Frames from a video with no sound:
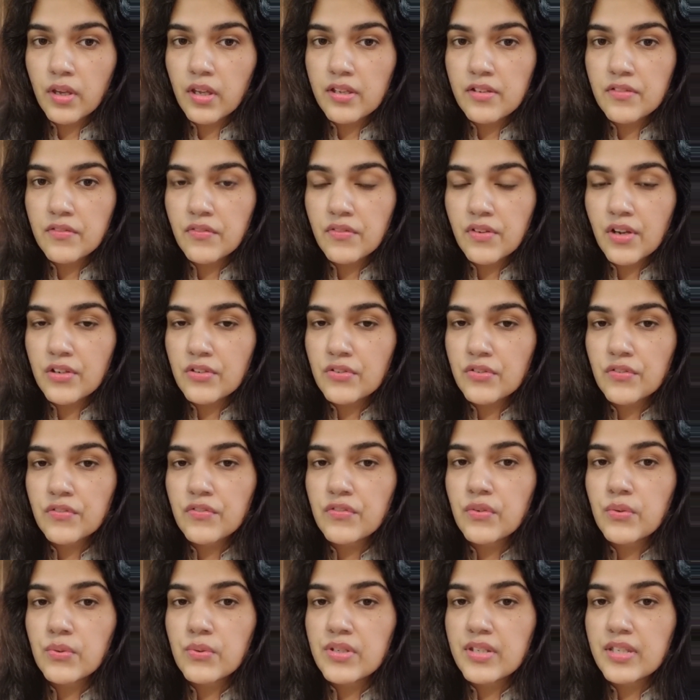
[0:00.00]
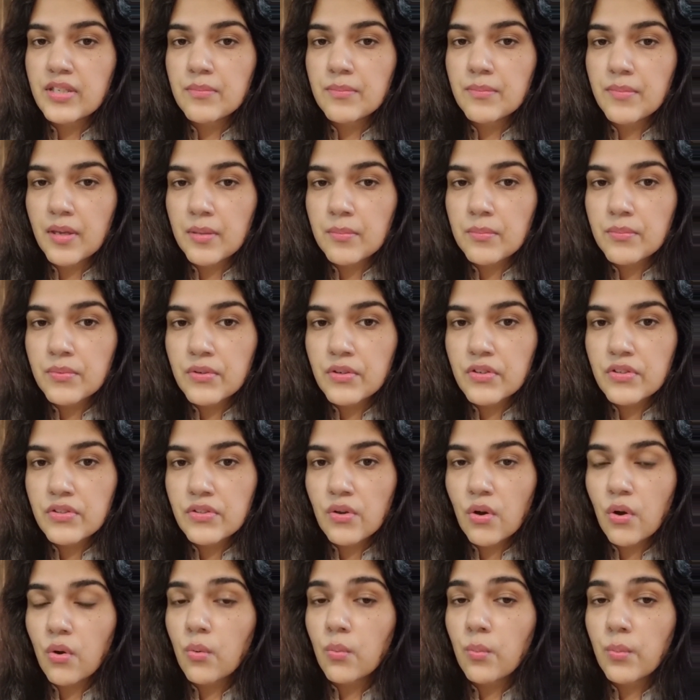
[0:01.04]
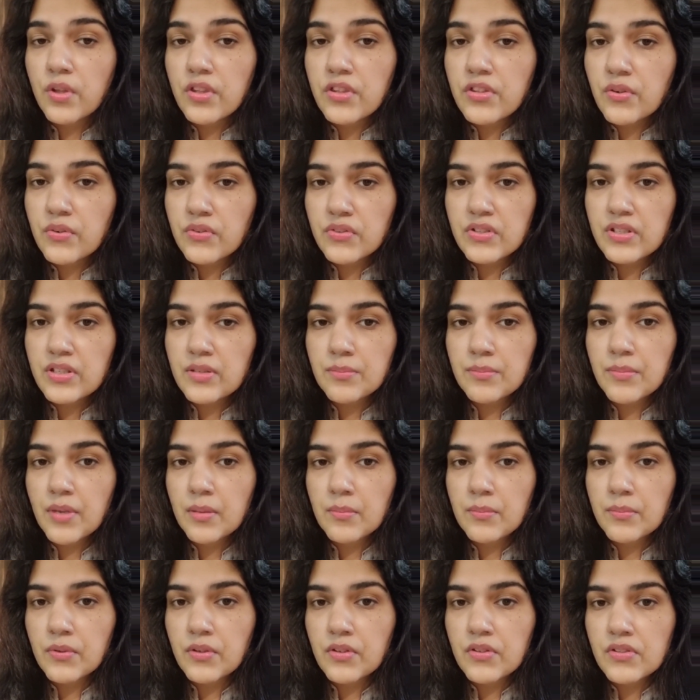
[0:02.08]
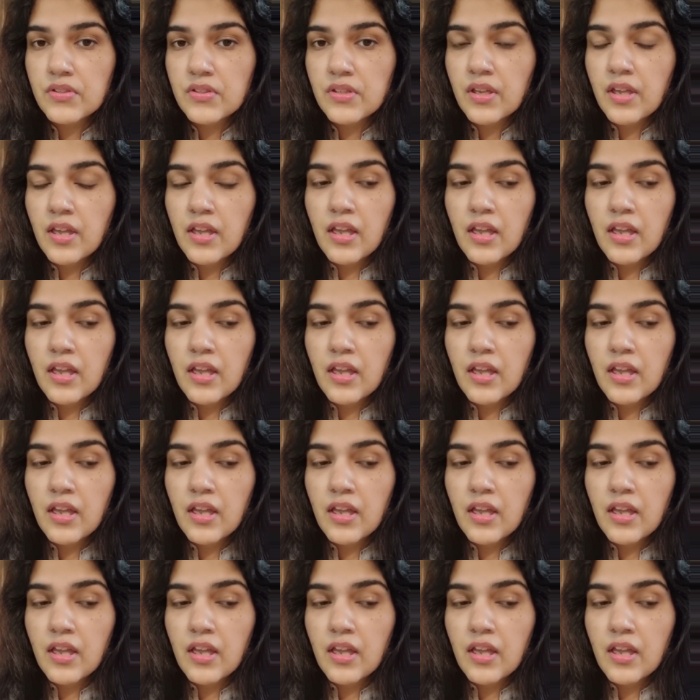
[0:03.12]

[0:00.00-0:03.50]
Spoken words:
in front of your team members or with your team members.